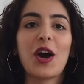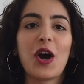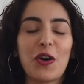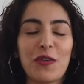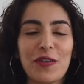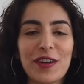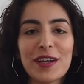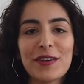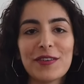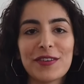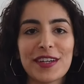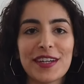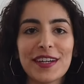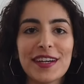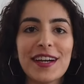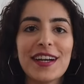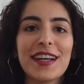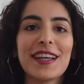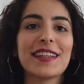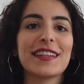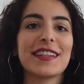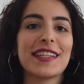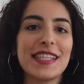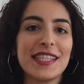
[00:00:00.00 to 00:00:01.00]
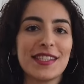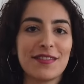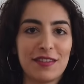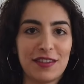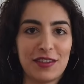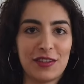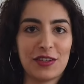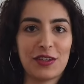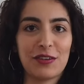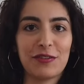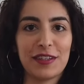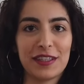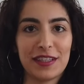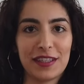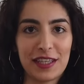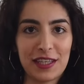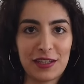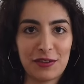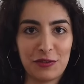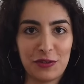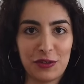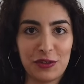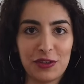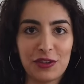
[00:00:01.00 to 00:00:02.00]
However, this video will
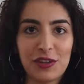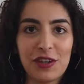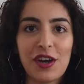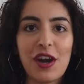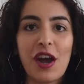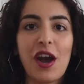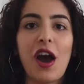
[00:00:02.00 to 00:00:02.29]
give you